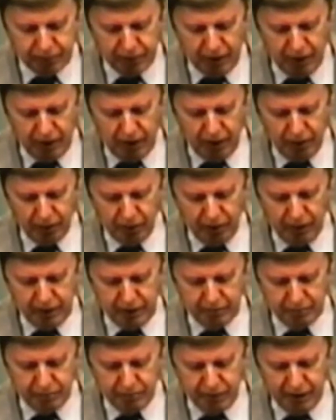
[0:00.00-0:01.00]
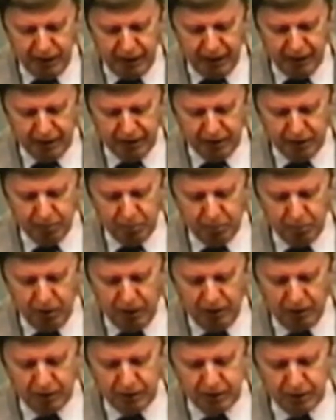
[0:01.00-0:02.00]
All right. And the
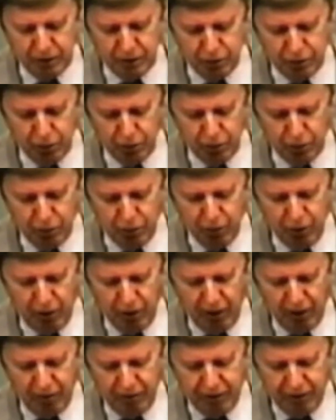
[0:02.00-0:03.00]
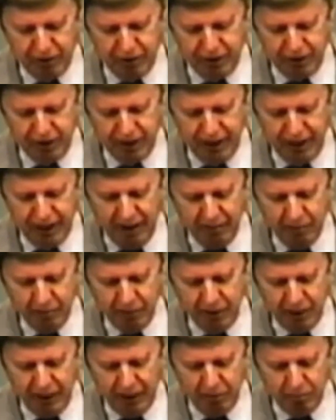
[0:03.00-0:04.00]
multitude of
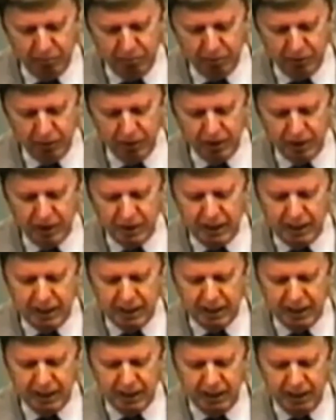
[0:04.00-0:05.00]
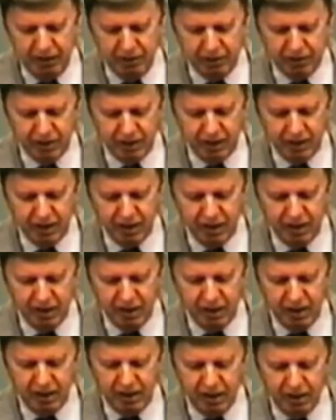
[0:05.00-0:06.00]
them that believed
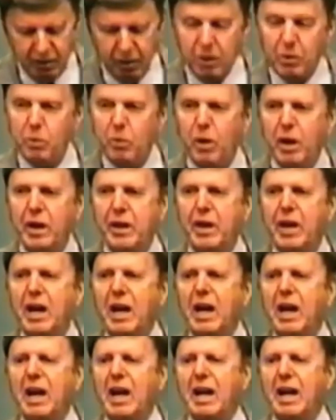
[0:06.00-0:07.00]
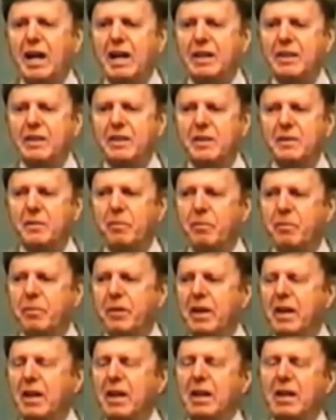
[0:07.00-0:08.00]
were one heart.
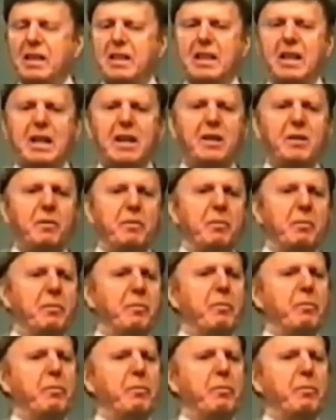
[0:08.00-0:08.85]
Now,